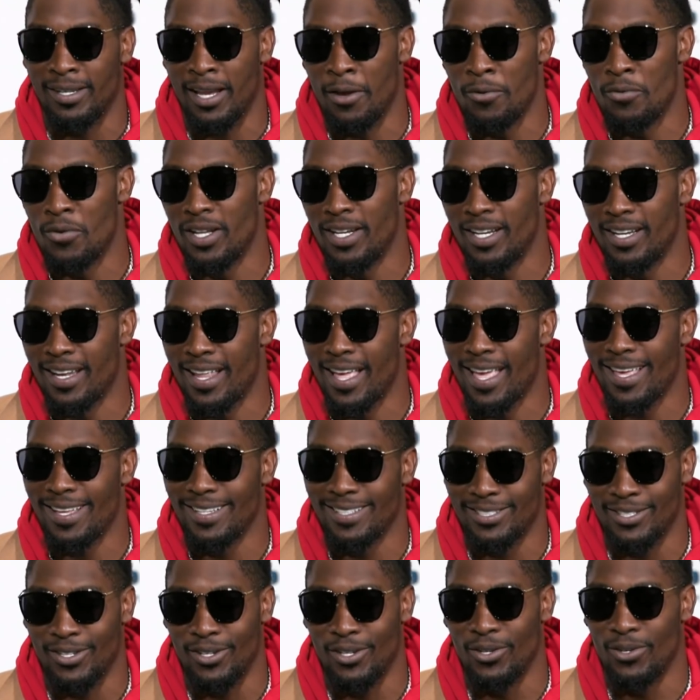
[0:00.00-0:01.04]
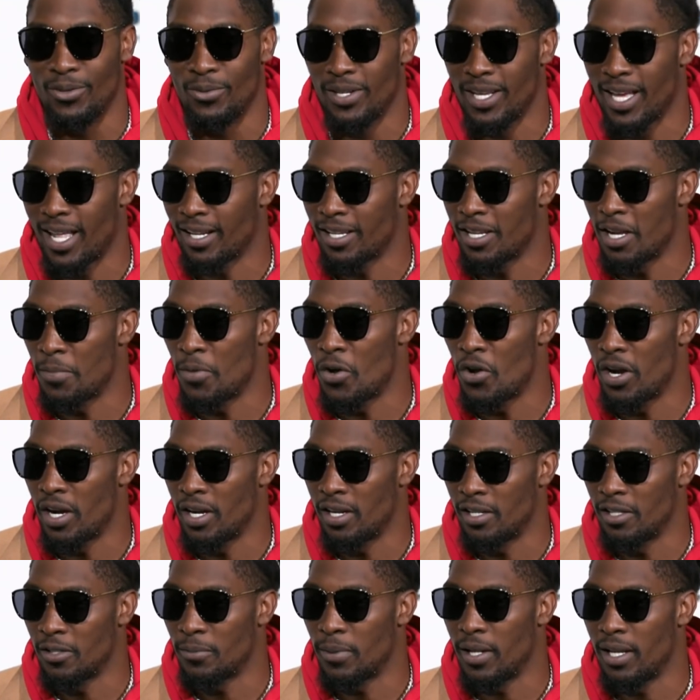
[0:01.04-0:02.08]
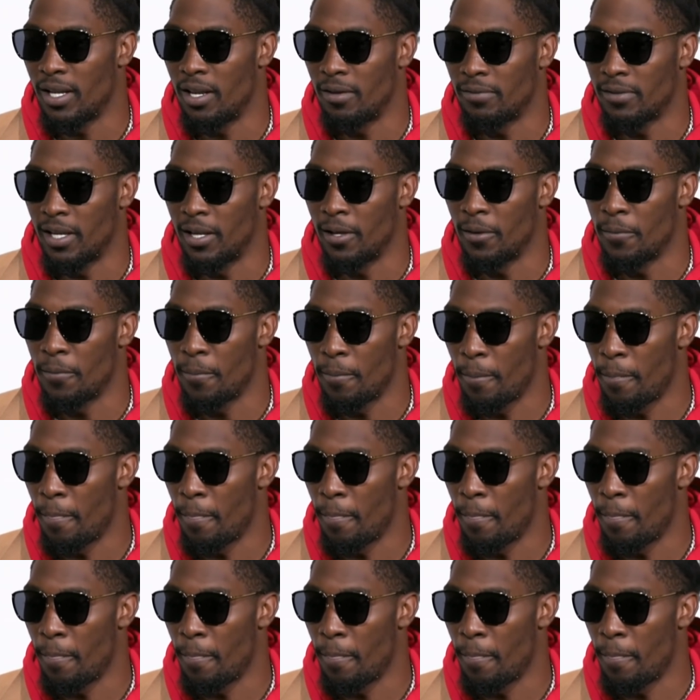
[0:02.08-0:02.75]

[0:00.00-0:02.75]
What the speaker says: they won tonight, so we got to come hard in this playoff game.